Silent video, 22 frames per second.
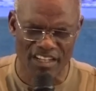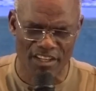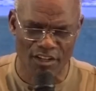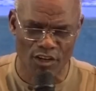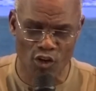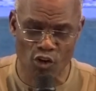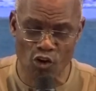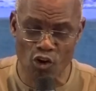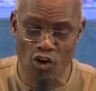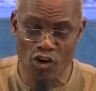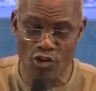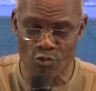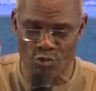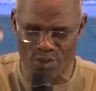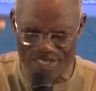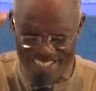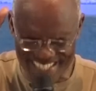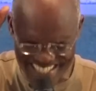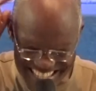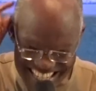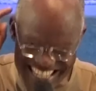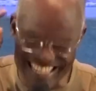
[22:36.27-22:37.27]
Lord, we
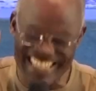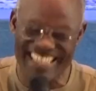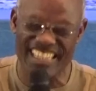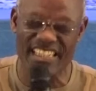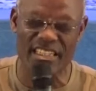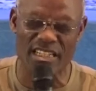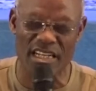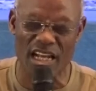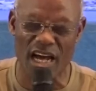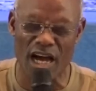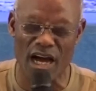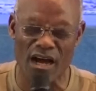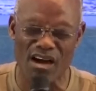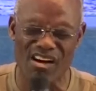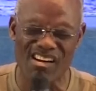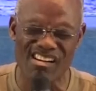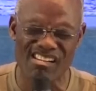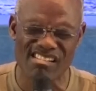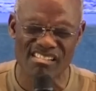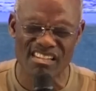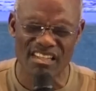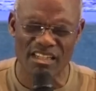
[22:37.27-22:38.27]
see it now.
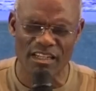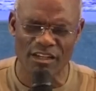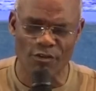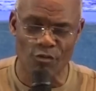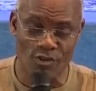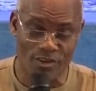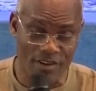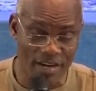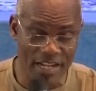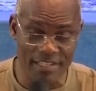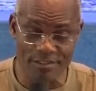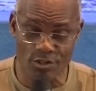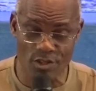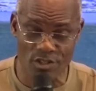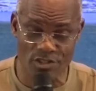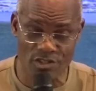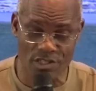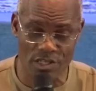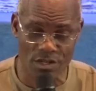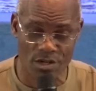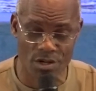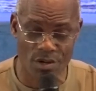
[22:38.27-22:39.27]
Grant us
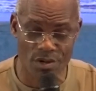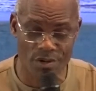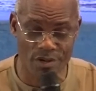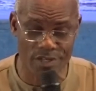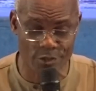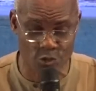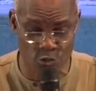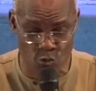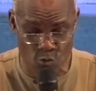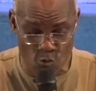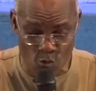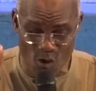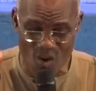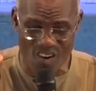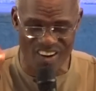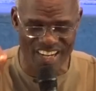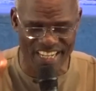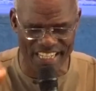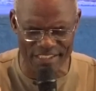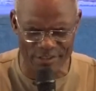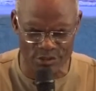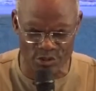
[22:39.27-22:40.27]
the courage to
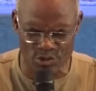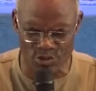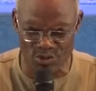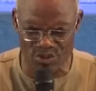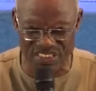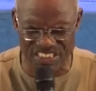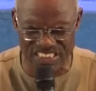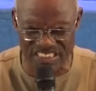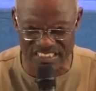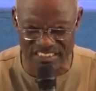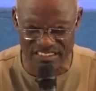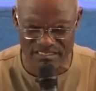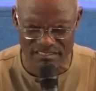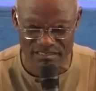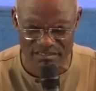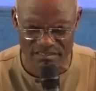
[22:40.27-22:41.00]
walk into it.